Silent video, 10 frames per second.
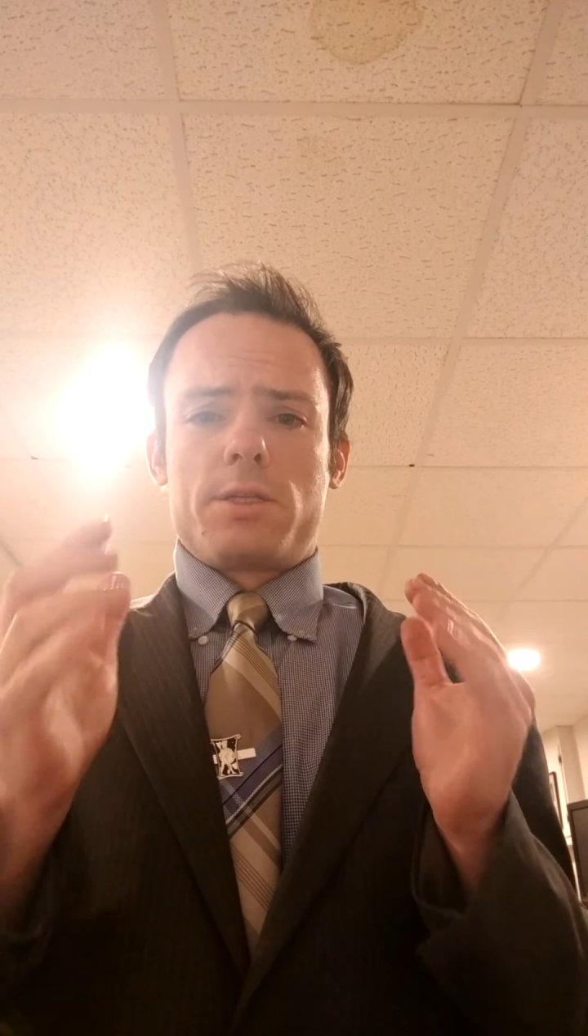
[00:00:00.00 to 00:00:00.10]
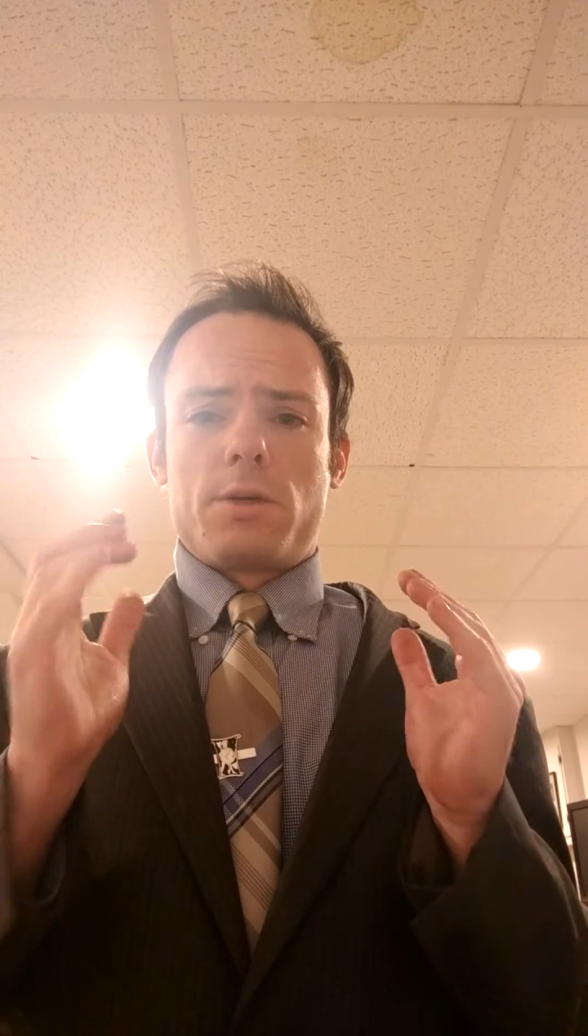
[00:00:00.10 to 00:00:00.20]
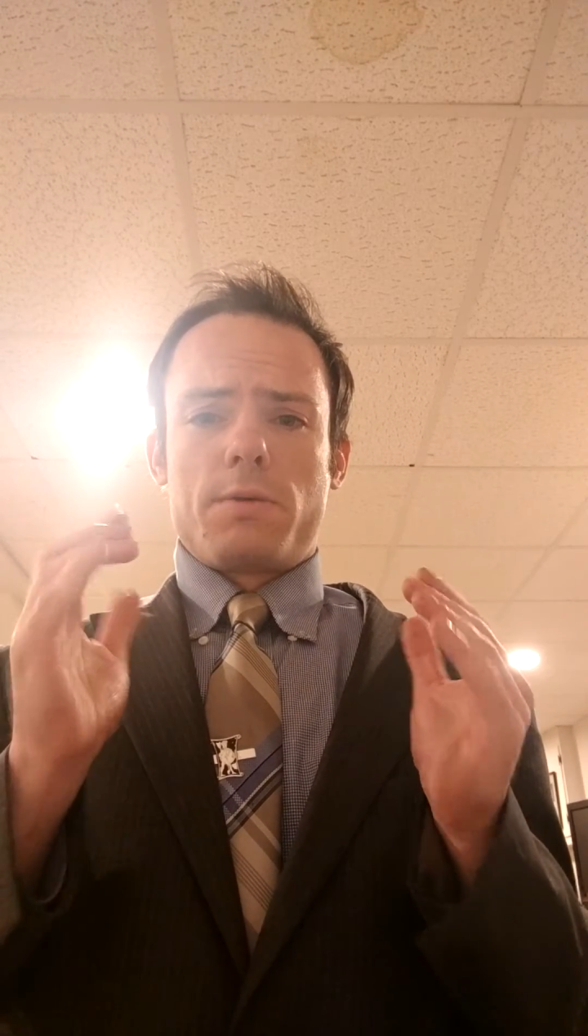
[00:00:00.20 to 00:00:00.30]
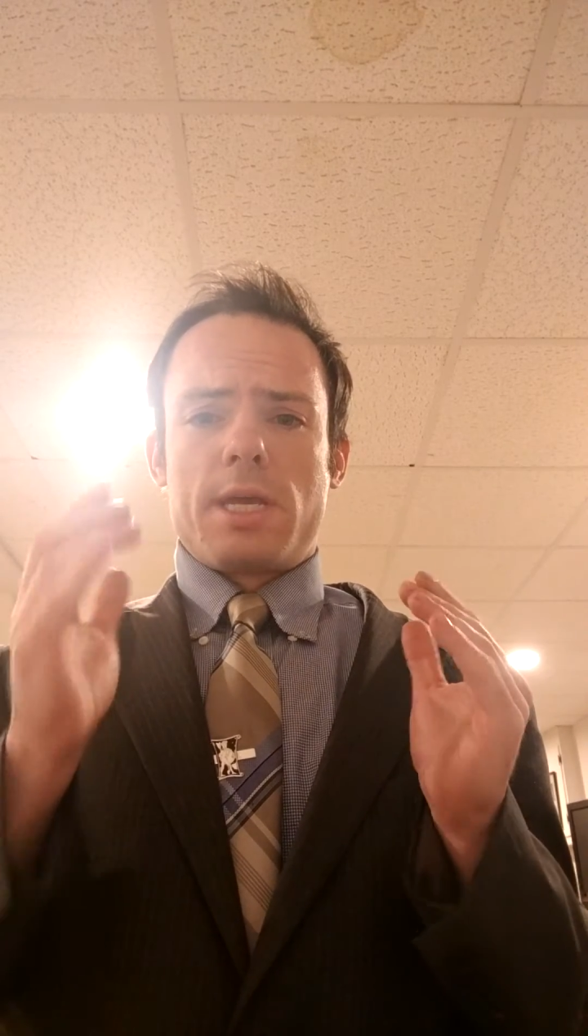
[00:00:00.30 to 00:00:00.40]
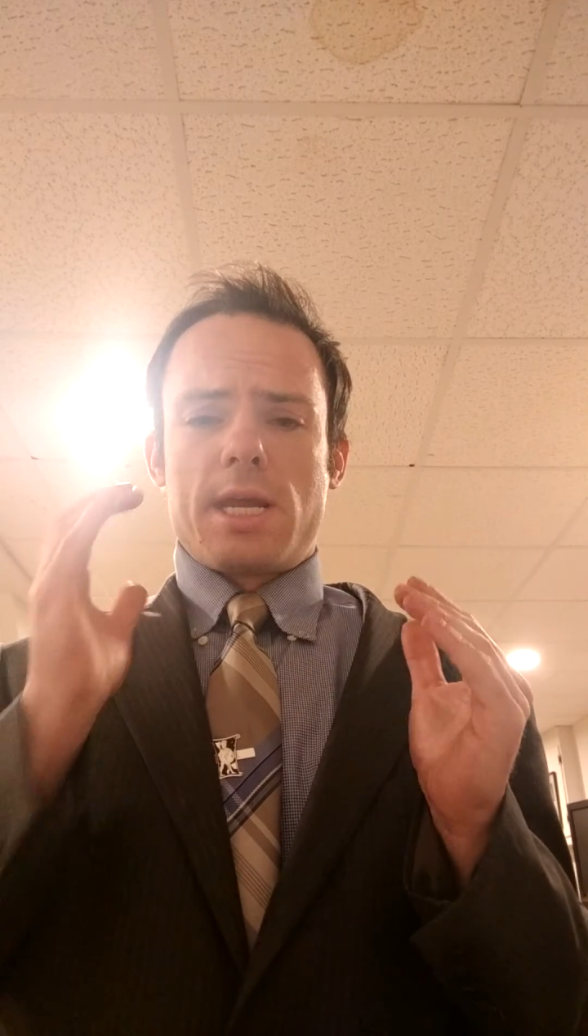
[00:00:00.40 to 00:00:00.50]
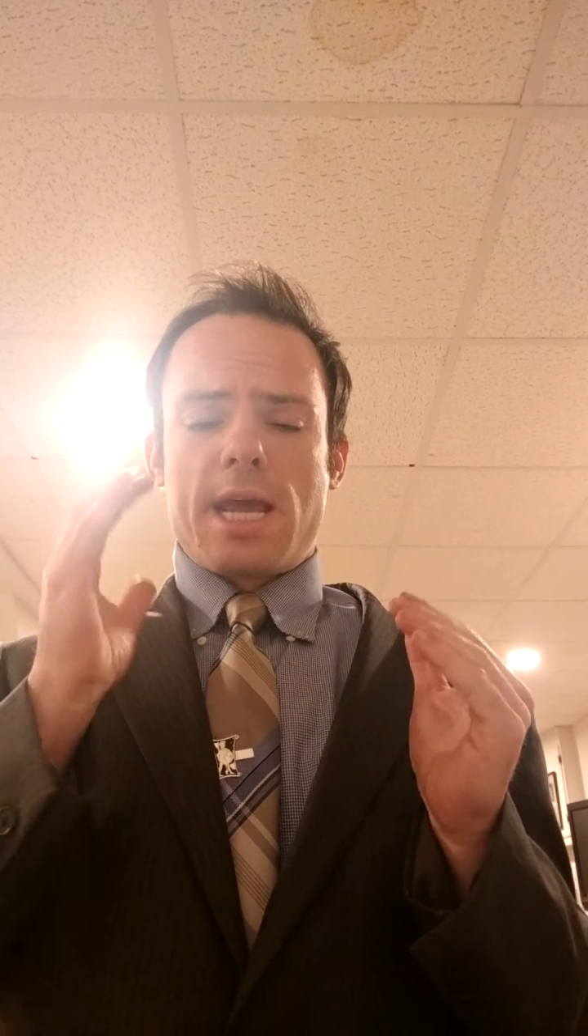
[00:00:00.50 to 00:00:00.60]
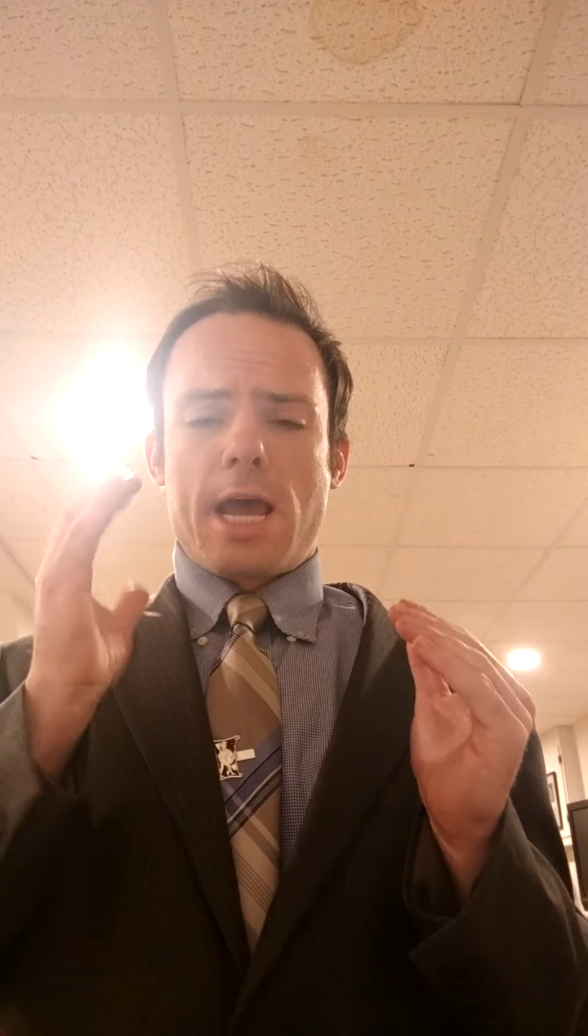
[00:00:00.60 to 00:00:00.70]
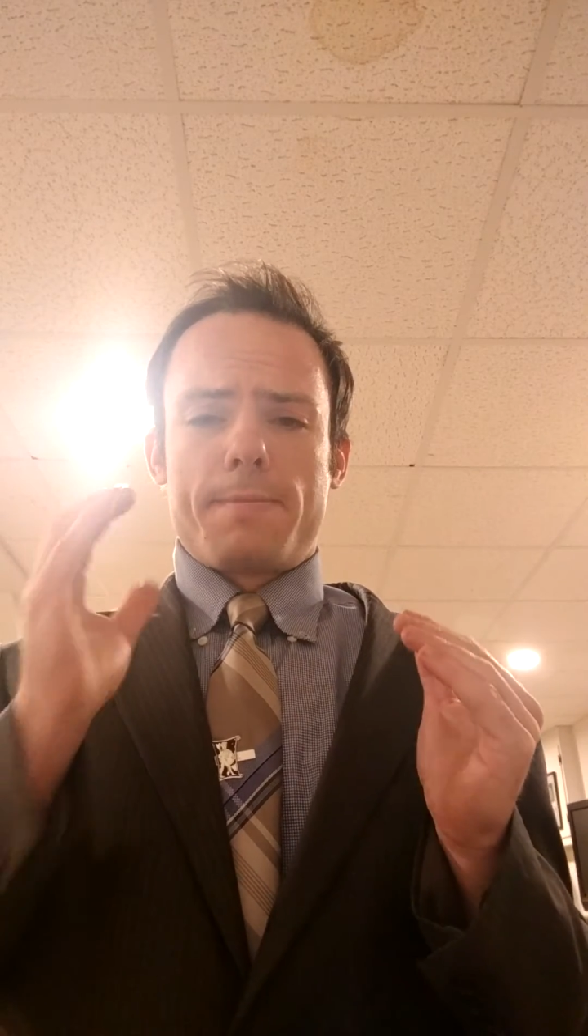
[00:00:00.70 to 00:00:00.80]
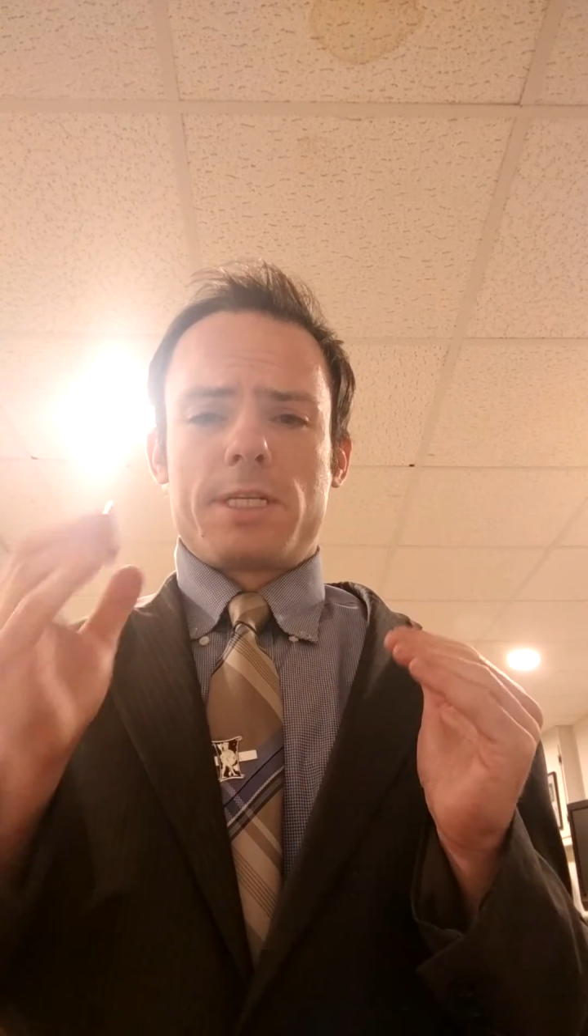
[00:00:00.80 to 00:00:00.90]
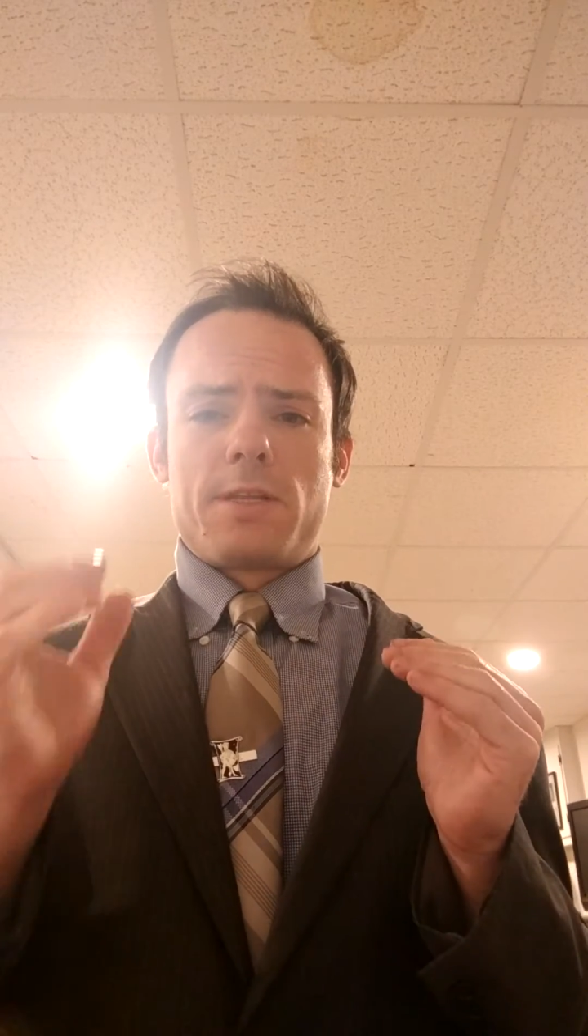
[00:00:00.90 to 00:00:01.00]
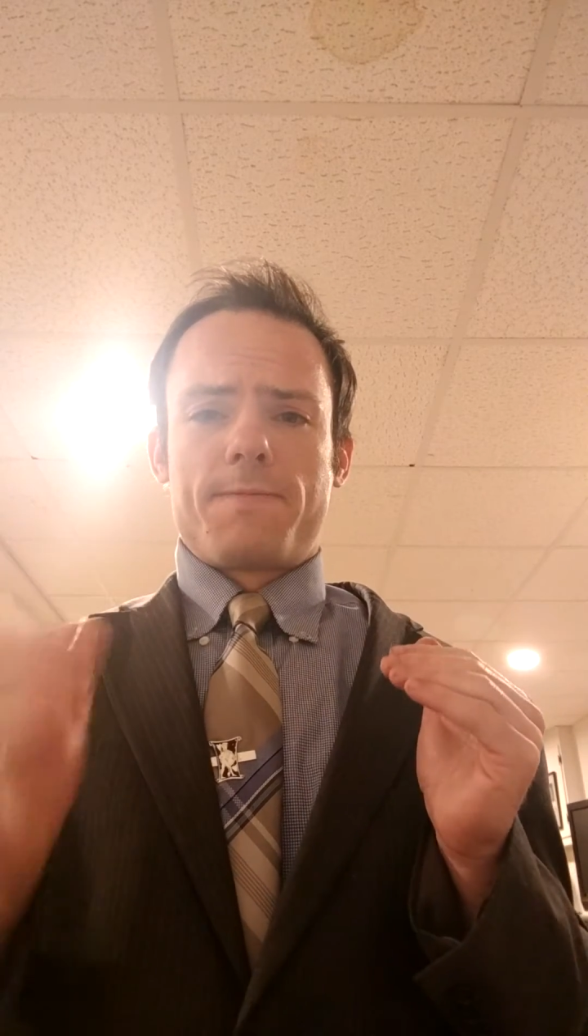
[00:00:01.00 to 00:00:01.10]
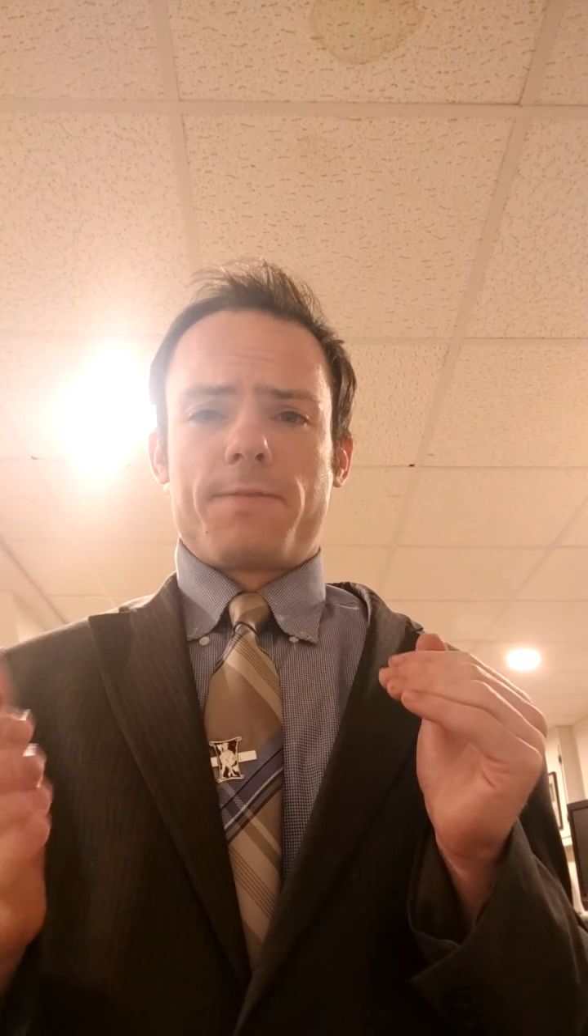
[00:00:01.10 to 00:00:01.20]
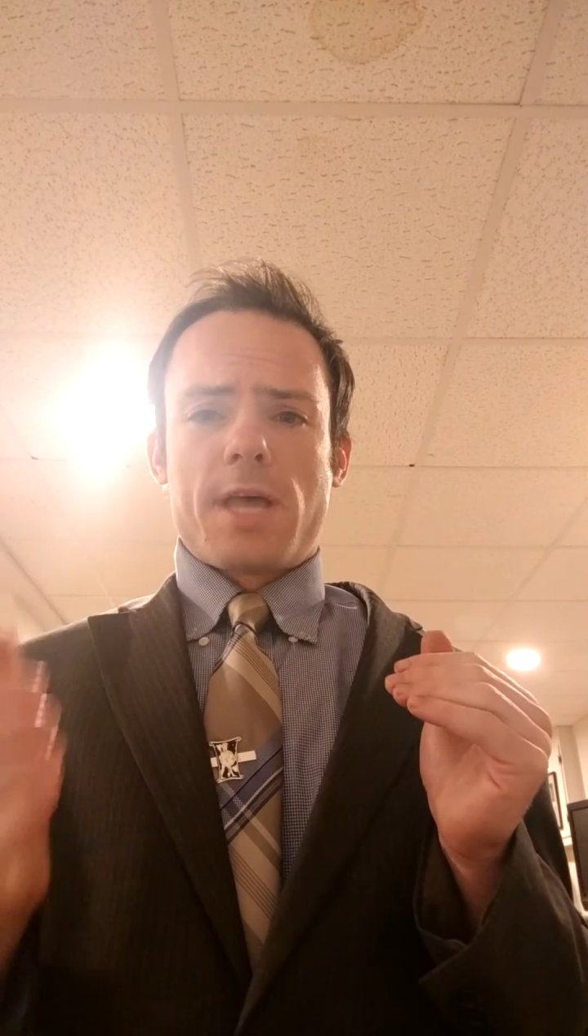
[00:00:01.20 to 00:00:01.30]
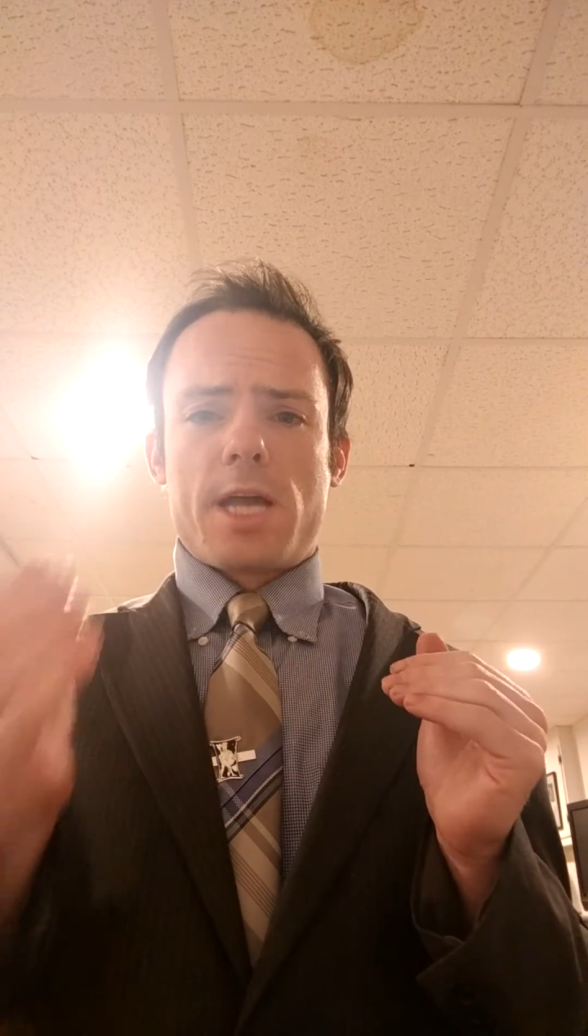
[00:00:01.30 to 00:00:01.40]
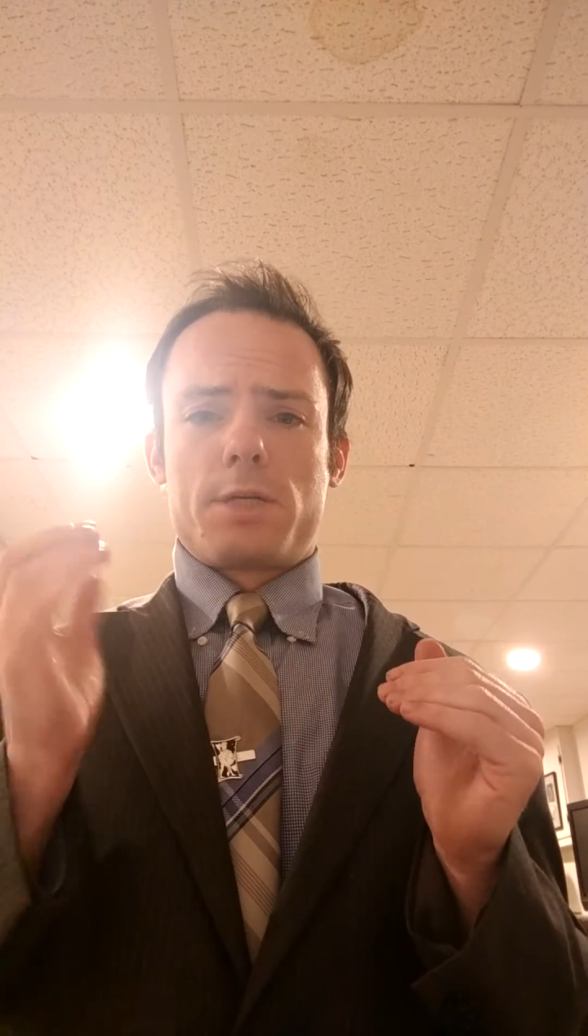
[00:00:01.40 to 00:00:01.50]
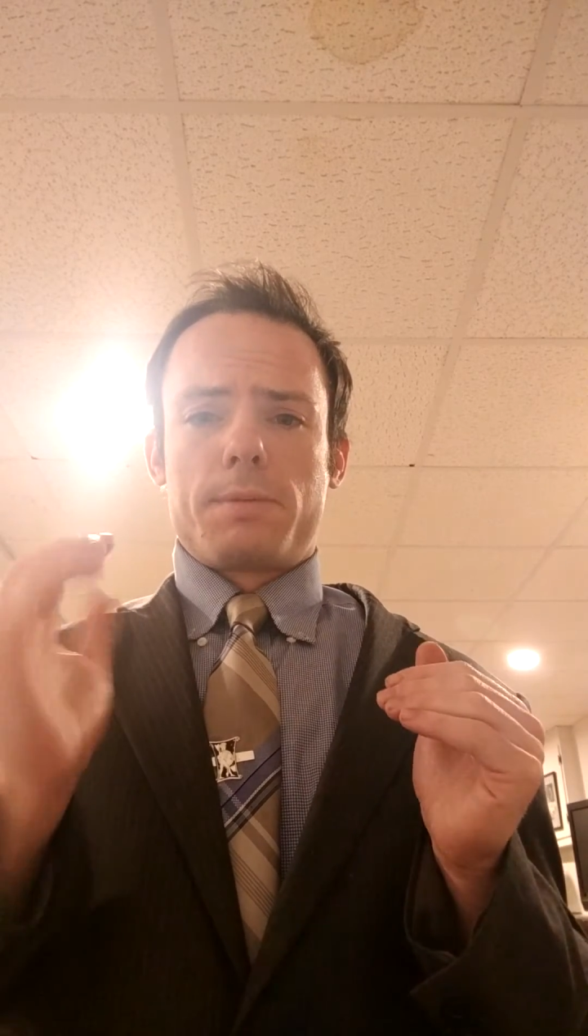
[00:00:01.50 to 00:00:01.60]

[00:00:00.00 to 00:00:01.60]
so he inhabits the flesh,